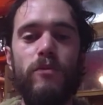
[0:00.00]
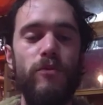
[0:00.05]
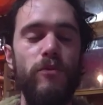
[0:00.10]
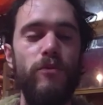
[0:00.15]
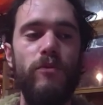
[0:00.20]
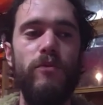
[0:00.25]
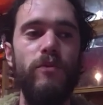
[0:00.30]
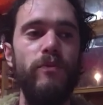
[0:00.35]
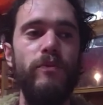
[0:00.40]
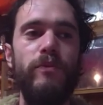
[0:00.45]

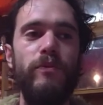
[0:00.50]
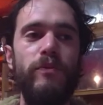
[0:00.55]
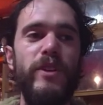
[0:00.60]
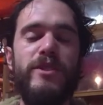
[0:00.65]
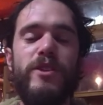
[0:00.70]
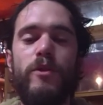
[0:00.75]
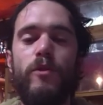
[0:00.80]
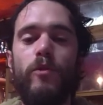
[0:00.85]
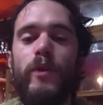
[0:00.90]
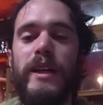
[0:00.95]

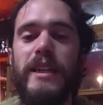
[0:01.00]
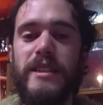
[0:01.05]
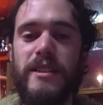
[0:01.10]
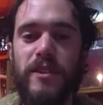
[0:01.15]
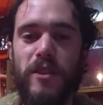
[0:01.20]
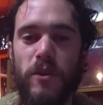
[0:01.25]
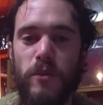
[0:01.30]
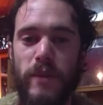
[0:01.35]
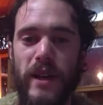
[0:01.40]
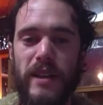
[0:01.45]
there's no
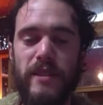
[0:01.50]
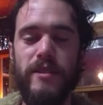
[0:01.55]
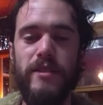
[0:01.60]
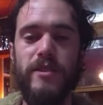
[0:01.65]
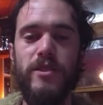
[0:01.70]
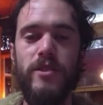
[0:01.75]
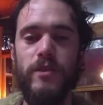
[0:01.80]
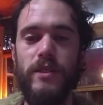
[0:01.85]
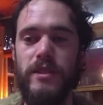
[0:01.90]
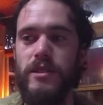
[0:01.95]
reason or
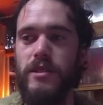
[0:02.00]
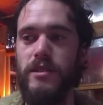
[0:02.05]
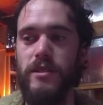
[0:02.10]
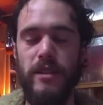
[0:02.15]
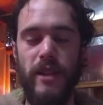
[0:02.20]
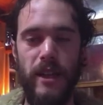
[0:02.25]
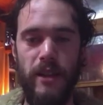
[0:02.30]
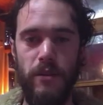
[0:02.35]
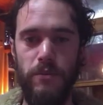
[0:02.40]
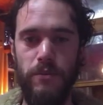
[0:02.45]
method to it it's
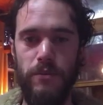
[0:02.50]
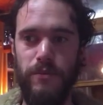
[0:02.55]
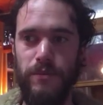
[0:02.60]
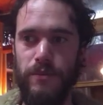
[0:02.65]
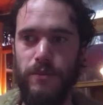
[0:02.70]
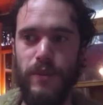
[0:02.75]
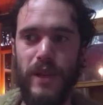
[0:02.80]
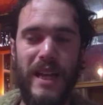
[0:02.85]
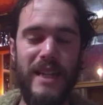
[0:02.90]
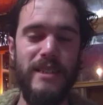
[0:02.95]
just like
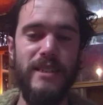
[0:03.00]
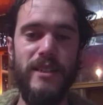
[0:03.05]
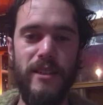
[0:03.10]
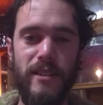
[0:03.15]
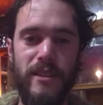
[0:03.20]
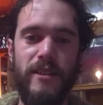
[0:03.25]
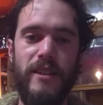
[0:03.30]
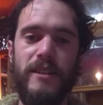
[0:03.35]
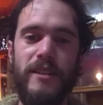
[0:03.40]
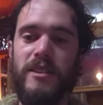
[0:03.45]

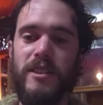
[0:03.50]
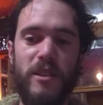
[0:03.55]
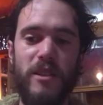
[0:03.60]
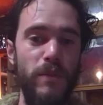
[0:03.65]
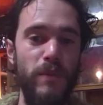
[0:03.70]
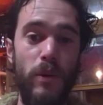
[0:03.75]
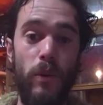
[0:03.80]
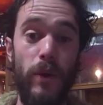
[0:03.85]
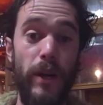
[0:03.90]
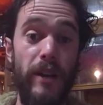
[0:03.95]
plastic things can
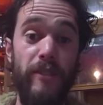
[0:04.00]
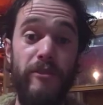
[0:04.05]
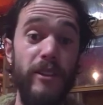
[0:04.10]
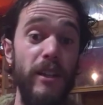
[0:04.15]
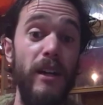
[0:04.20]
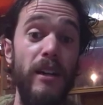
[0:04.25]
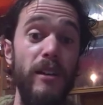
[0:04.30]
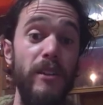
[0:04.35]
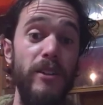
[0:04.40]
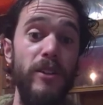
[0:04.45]
be whatever
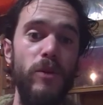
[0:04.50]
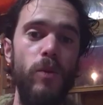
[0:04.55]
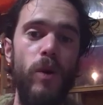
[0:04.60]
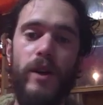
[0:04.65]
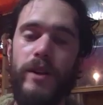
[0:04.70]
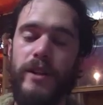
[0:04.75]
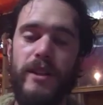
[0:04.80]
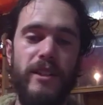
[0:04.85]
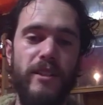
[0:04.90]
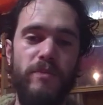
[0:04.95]
color you
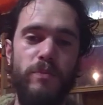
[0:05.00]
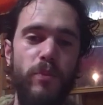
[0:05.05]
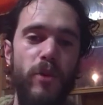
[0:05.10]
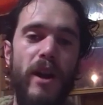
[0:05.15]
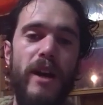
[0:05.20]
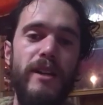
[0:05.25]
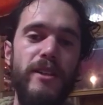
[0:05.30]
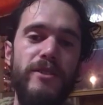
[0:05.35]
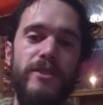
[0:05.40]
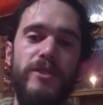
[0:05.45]
want, as
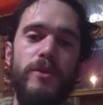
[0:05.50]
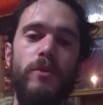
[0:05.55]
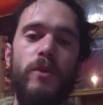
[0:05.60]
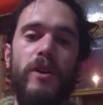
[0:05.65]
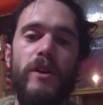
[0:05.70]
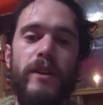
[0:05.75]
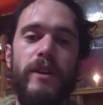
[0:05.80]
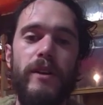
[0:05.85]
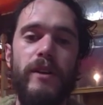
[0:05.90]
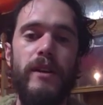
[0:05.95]
bright as you
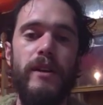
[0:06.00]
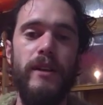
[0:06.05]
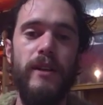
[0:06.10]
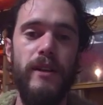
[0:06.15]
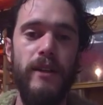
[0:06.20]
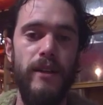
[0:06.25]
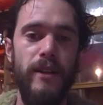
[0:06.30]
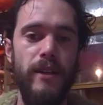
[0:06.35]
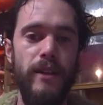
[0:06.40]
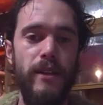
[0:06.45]
want.
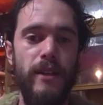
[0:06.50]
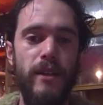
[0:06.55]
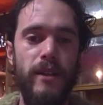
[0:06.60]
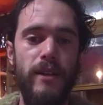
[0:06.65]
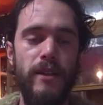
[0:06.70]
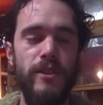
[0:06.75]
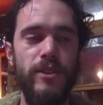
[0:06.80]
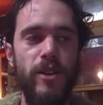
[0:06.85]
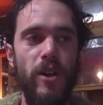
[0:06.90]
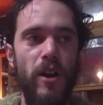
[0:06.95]
Yeah.
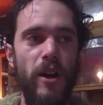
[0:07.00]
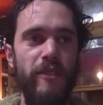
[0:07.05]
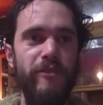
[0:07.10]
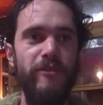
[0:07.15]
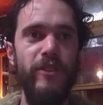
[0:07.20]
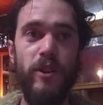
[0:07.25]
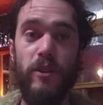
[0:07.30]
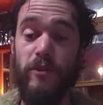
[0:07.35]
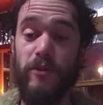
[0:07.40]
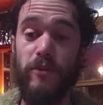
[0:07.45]
I
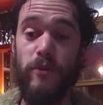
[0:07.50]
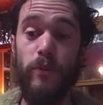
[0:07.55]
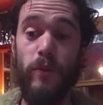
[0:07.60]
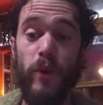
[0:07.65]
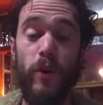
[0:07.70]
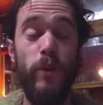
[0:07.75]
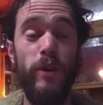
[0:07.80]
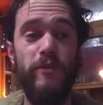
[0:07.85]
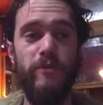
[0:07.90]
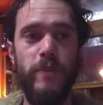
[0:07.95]
feel
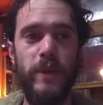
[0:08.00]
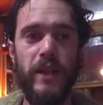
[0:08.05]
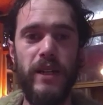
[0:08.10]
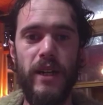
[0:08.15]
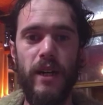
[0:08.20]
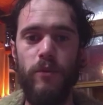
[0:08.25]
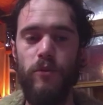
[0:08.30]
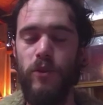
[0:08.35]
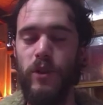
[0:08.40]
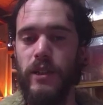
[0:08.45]
that we've
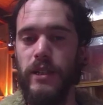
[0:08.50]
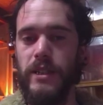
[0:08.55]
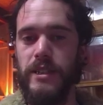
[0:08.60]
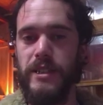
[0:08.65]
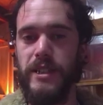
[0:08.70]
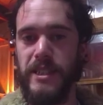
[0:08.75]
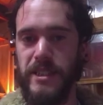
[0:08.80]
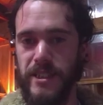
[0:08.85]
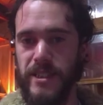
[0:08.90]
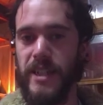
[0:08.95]
become really
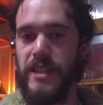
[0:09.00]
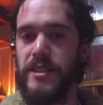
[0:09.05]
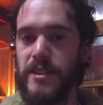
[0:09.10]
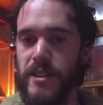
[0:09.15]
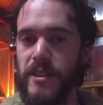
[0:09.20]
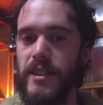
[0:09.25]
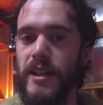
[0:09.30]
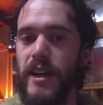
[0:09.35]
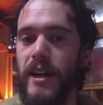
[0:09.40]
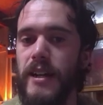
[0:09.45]

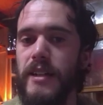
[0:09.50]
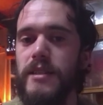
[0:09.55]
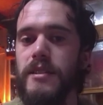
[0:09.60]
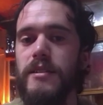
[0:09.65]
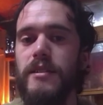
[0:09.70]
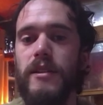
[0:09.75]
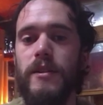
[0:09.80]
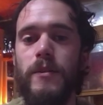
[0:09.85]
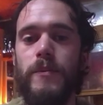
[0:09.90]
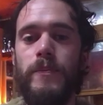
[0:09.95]

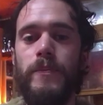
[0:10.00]
desensitized